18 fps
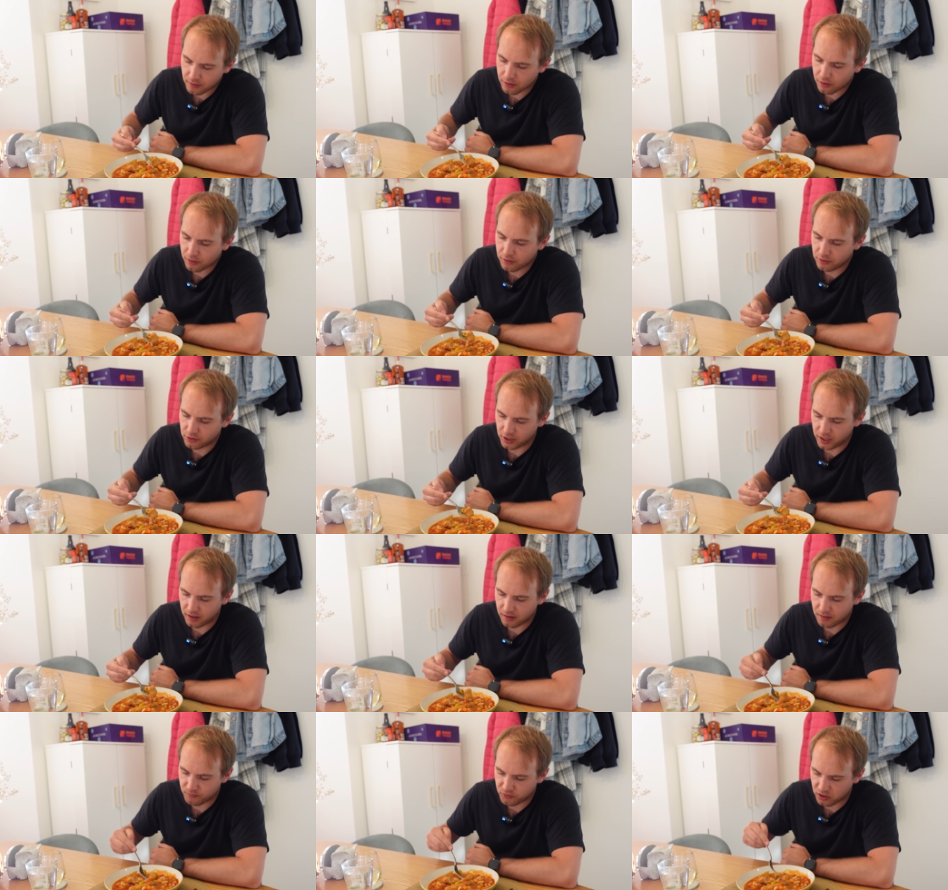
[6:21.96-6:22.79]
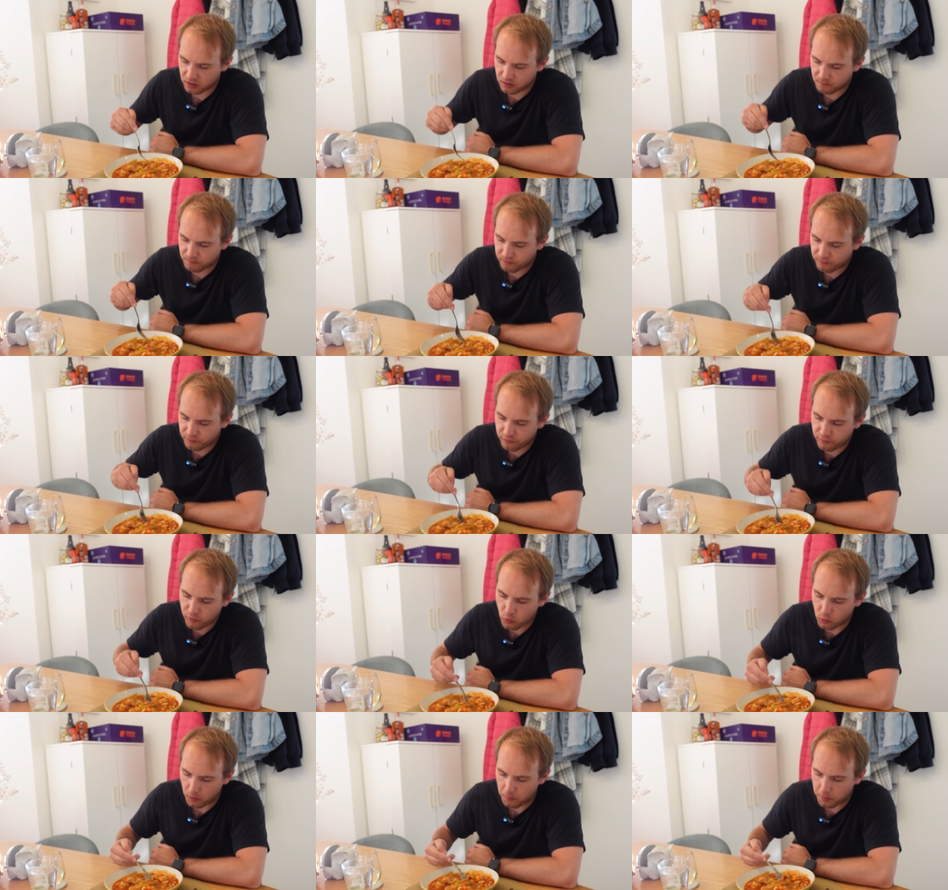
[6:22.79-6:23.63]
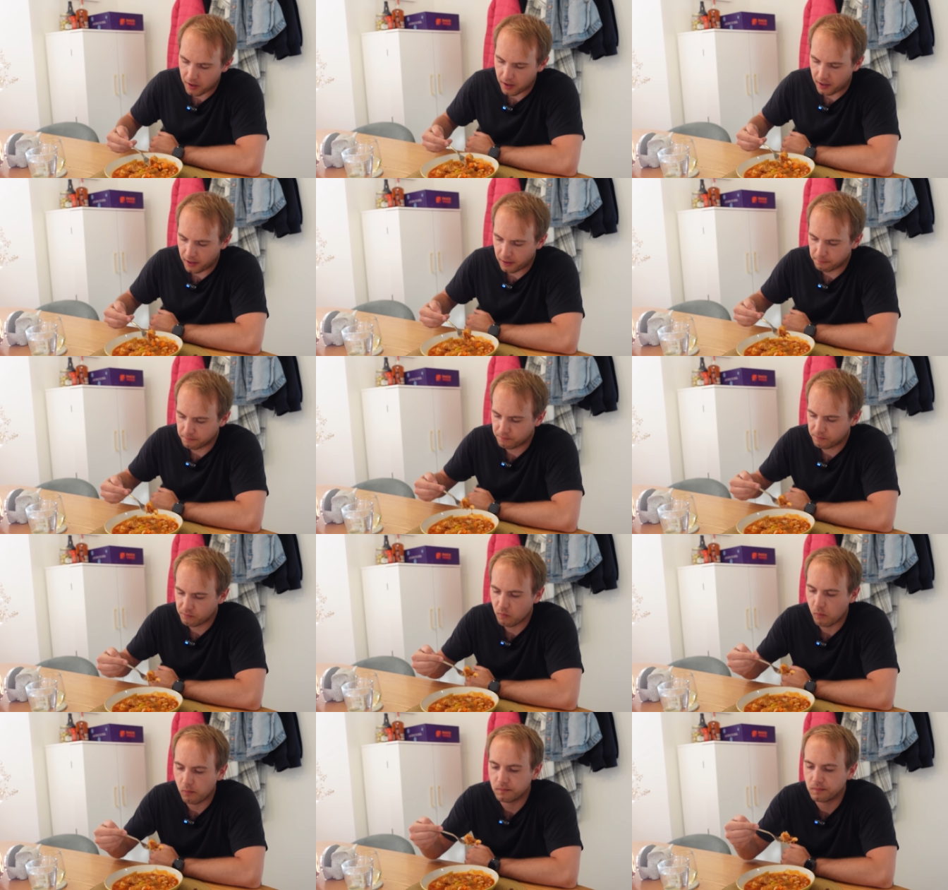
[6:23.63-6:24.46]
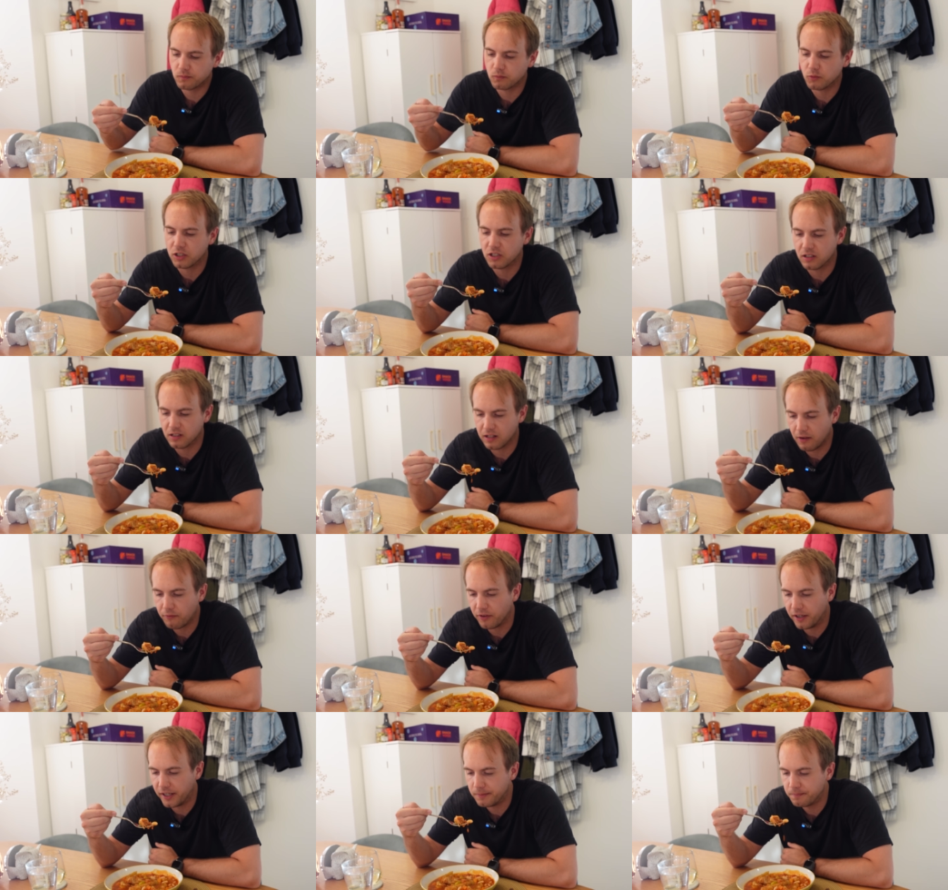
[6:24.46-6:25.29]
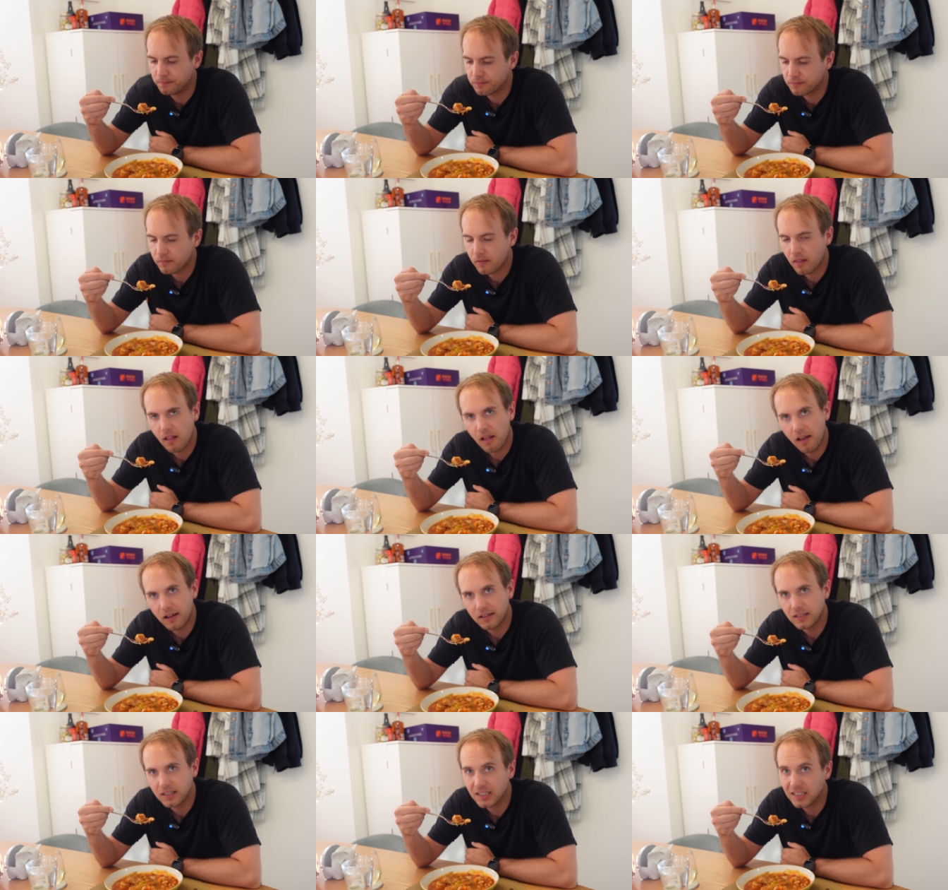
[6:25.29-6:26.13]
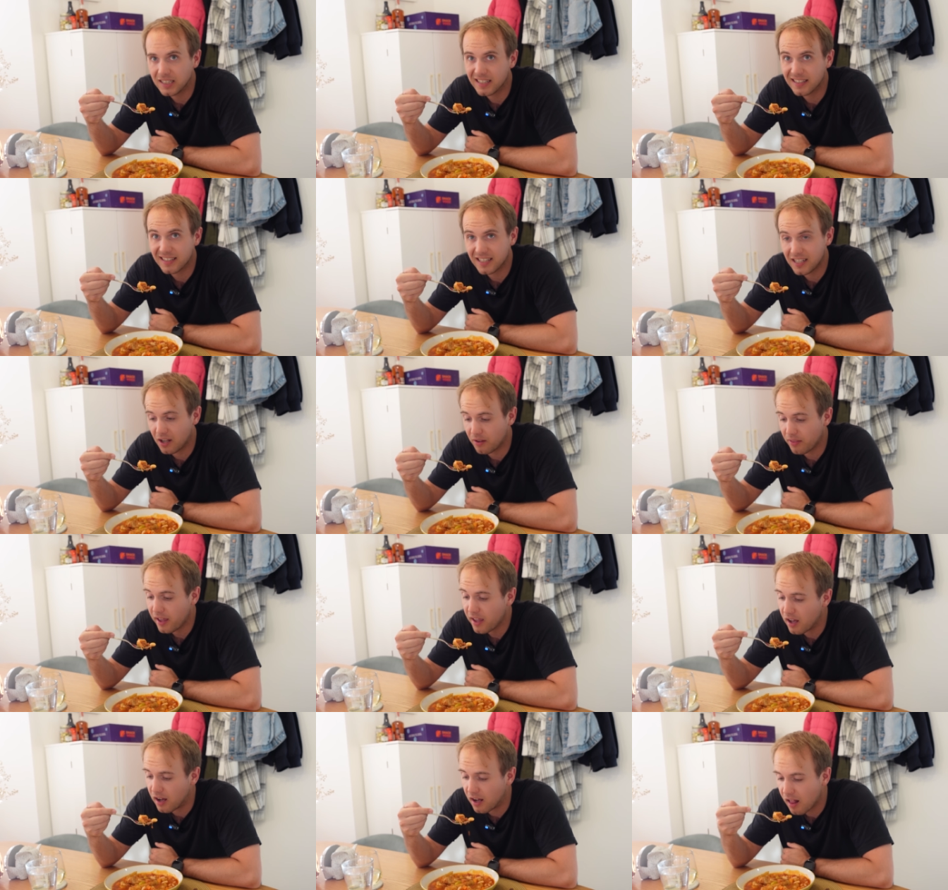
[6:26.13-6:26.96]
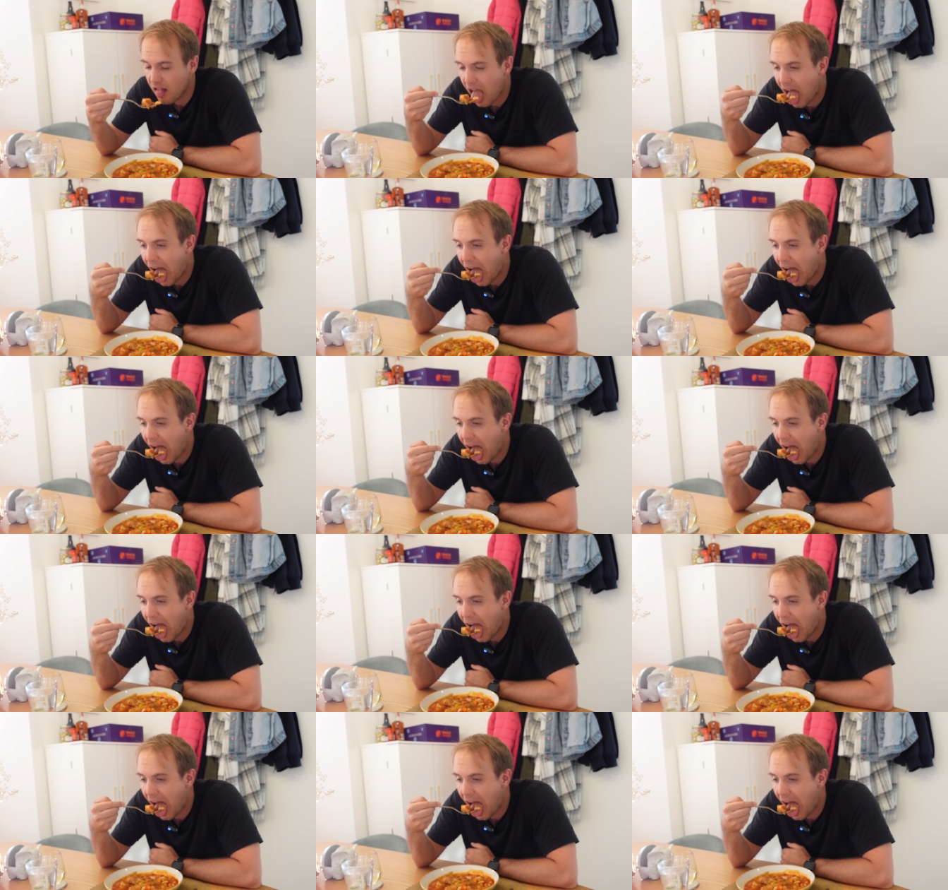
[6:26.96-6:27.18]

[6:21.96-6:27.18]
sausages just fall apart, which is lovely. And let's see how they are.